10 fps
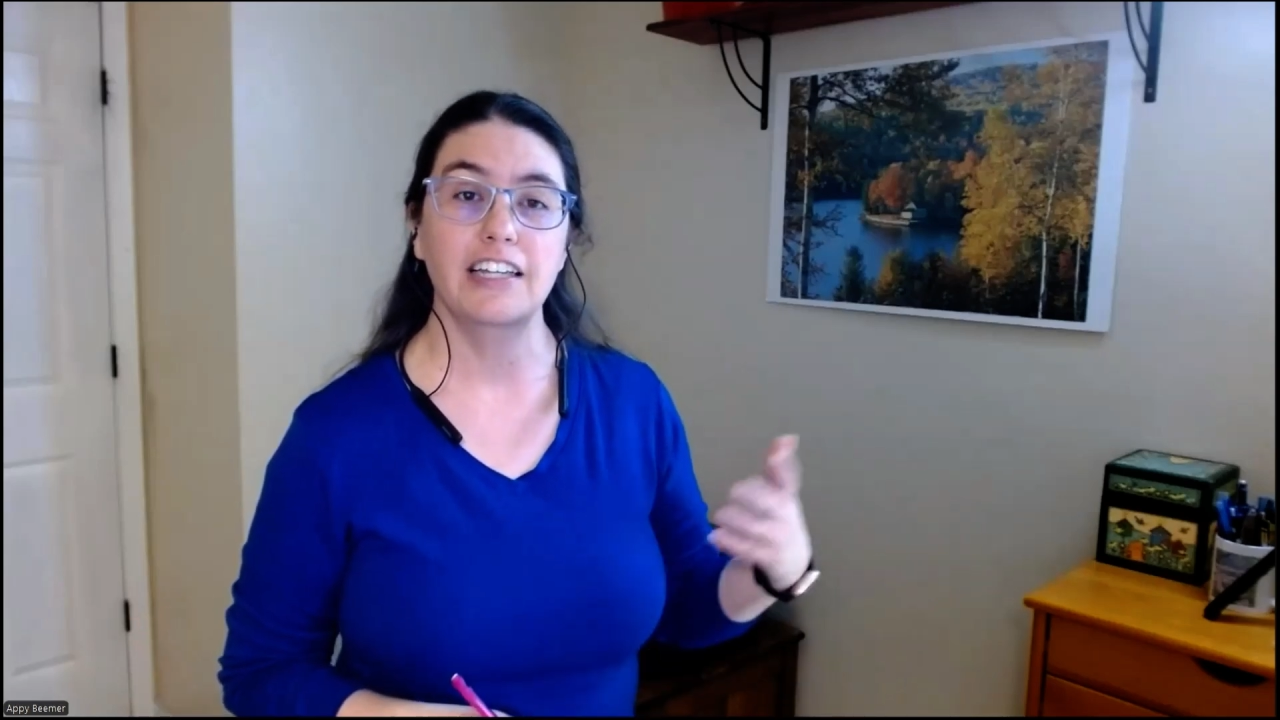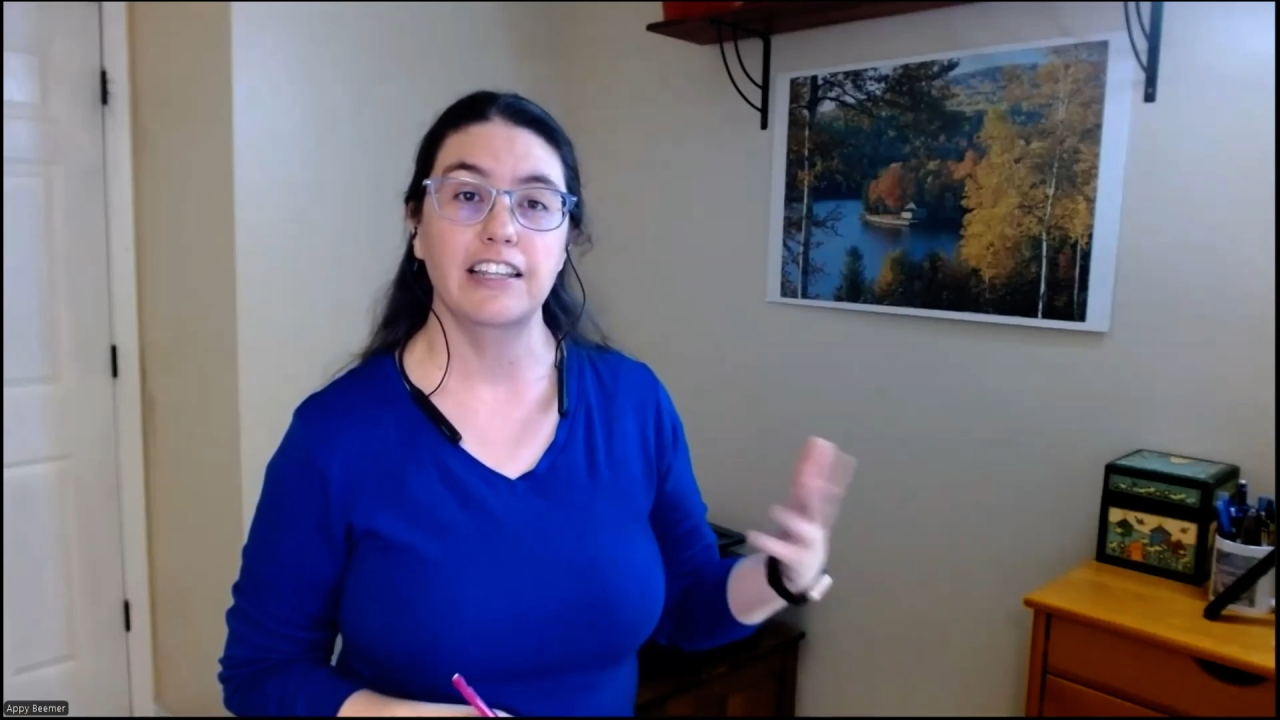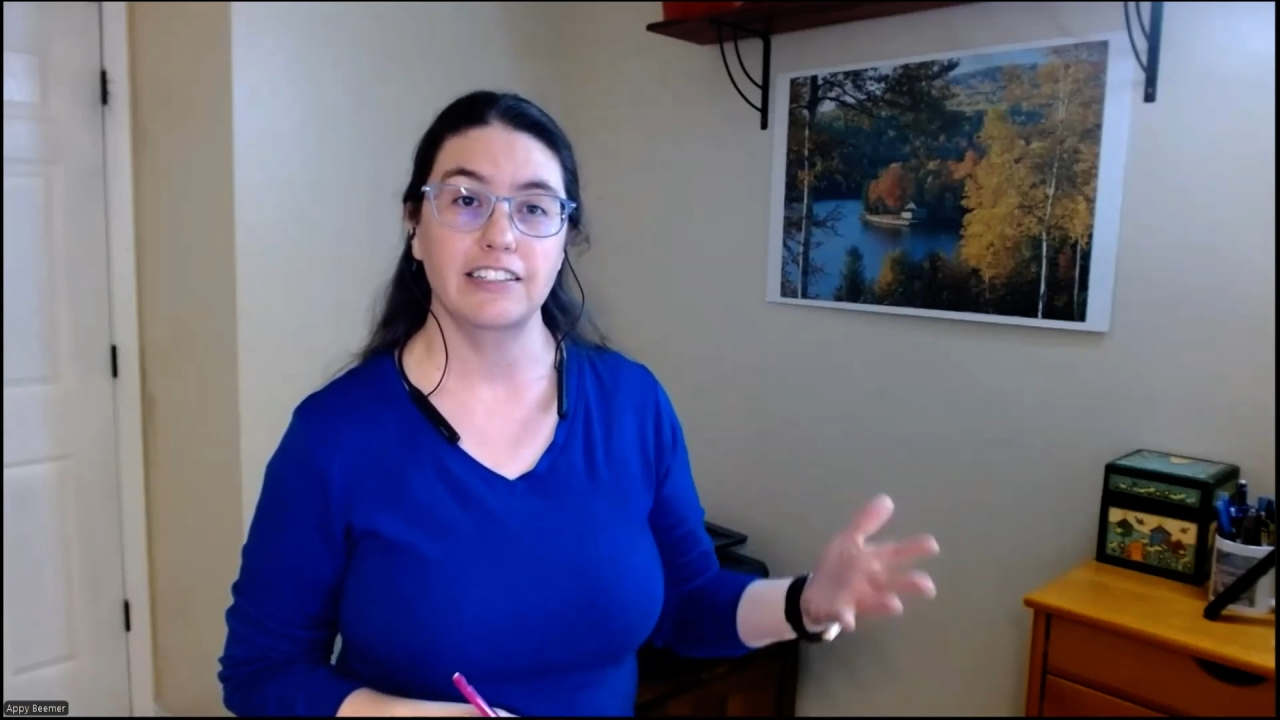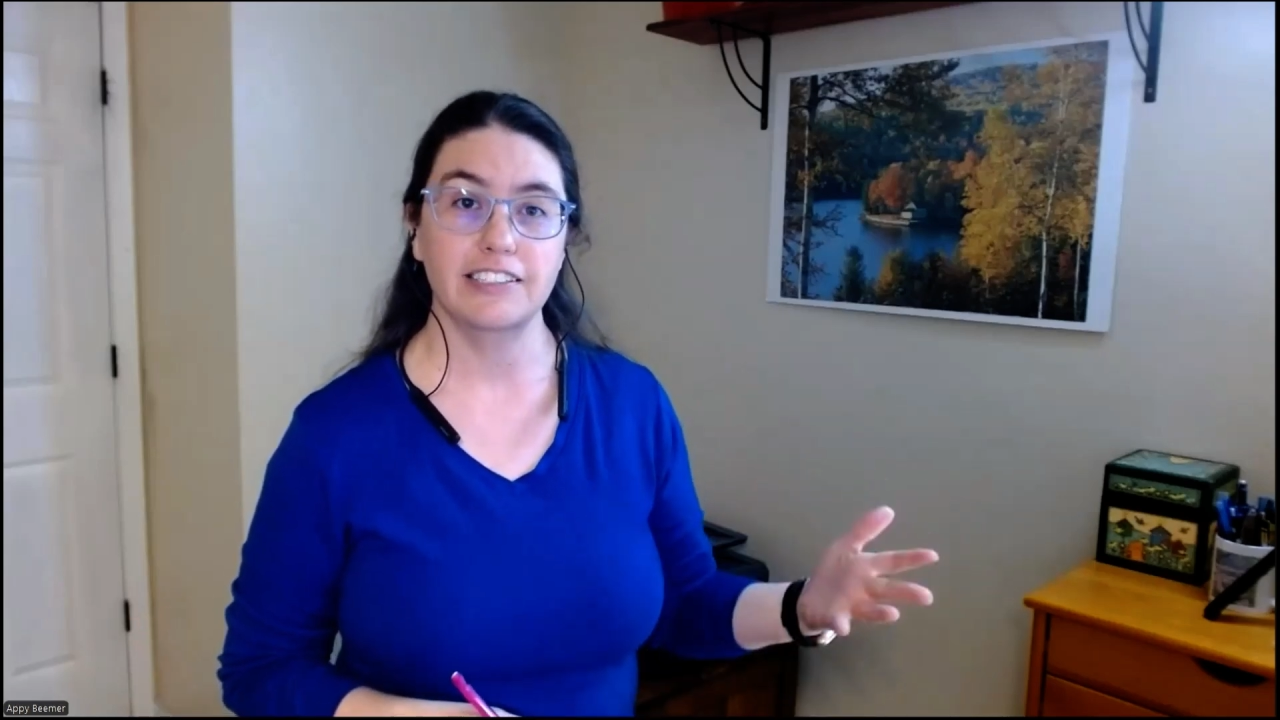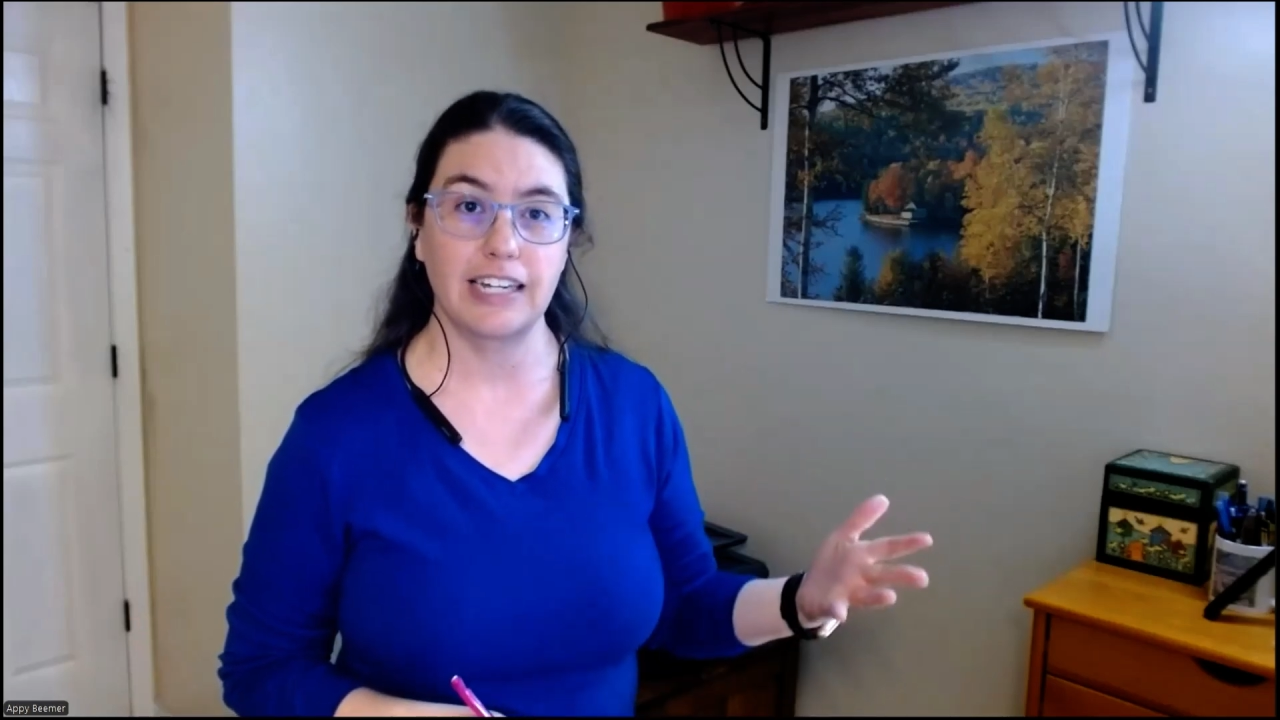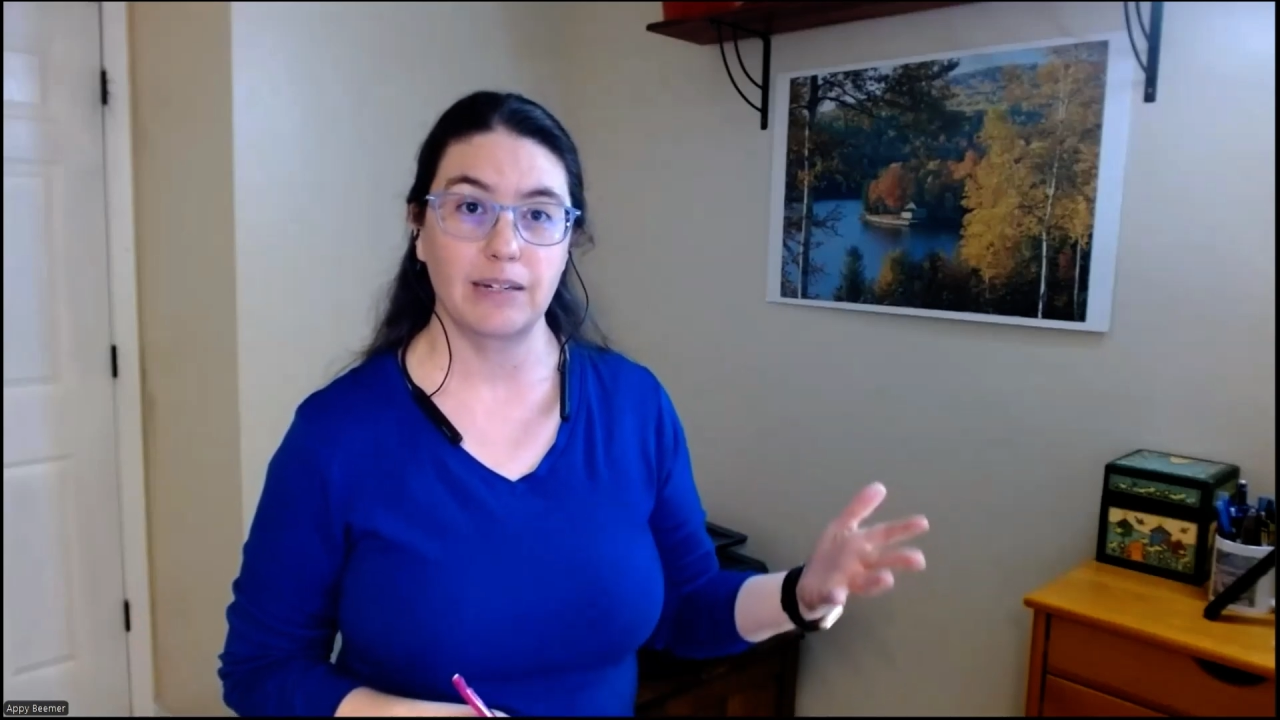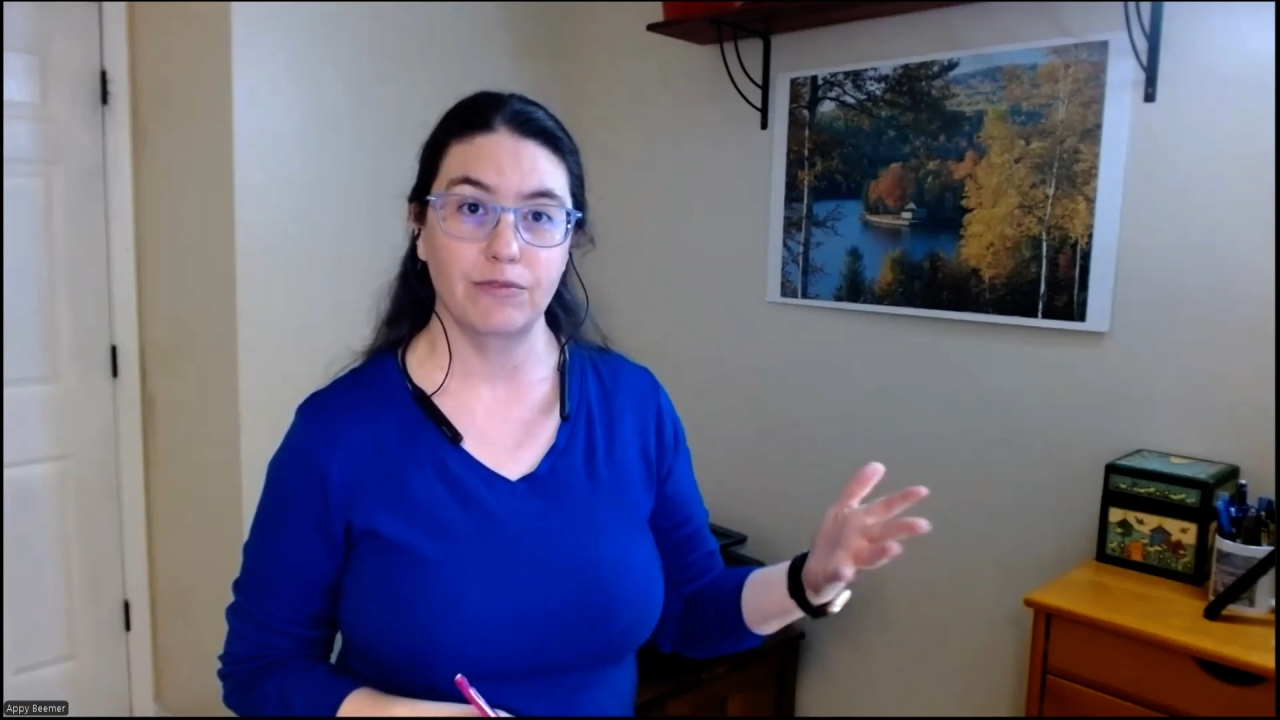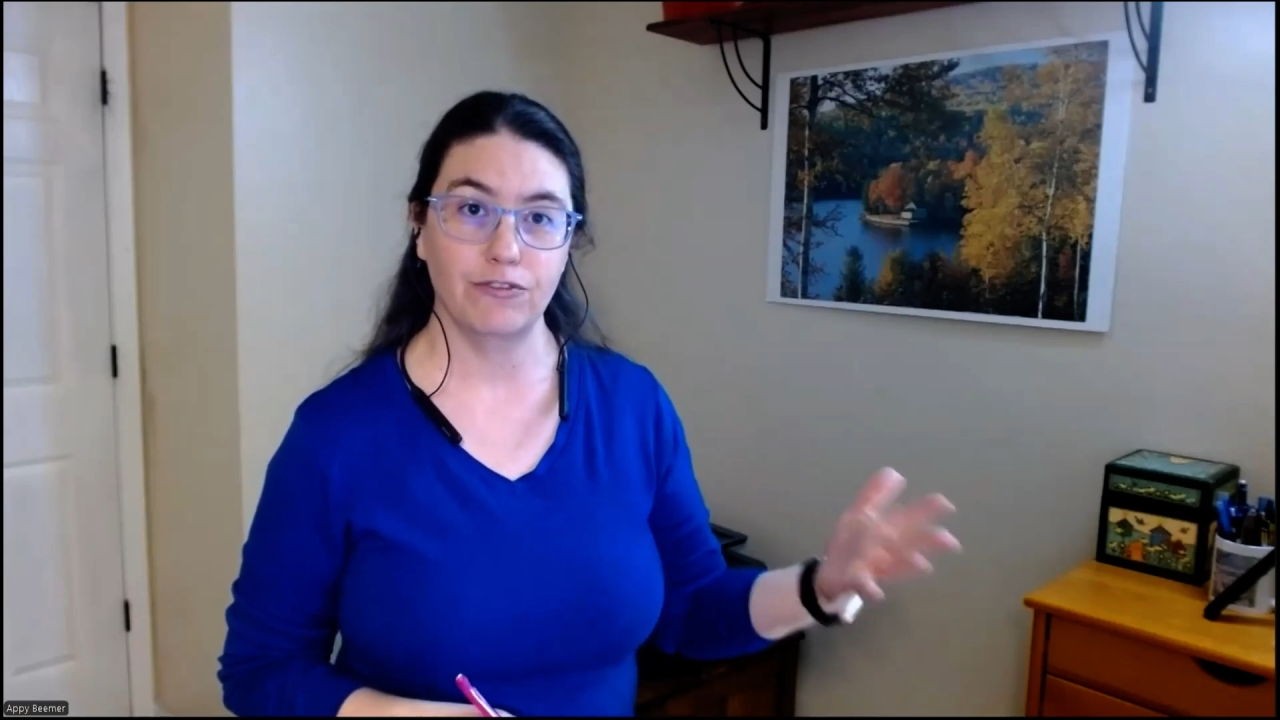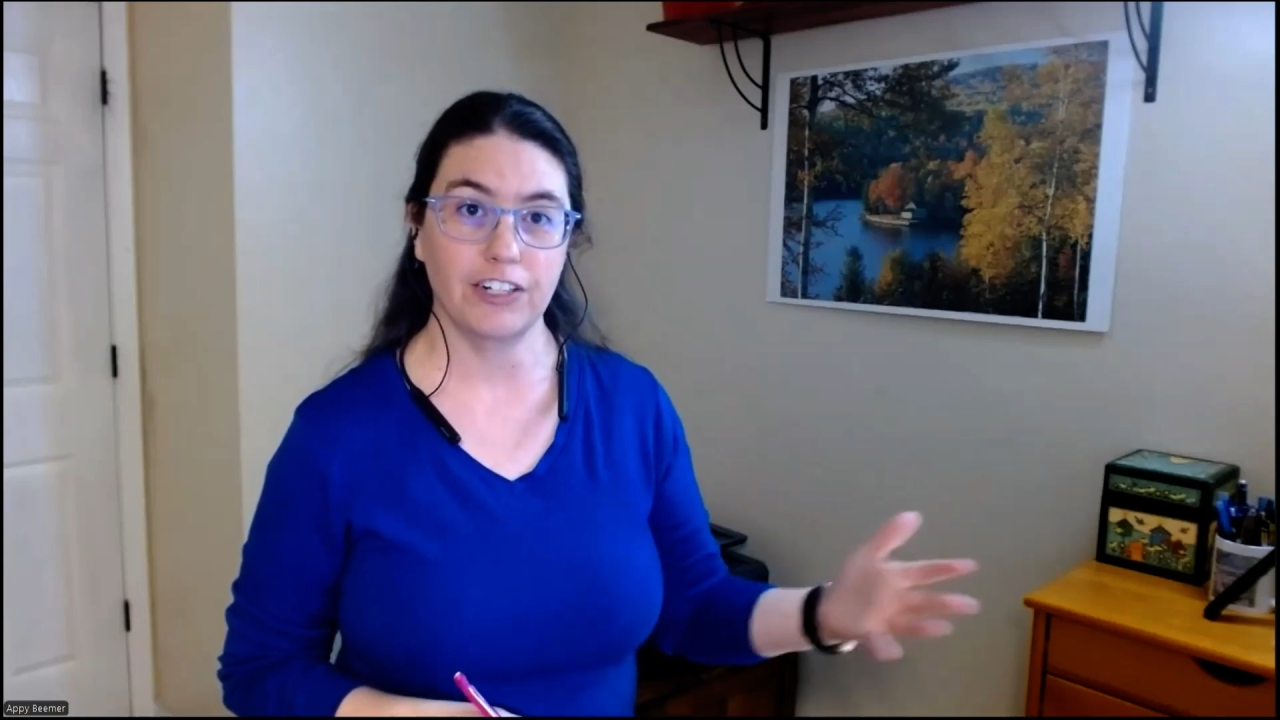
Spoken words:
the same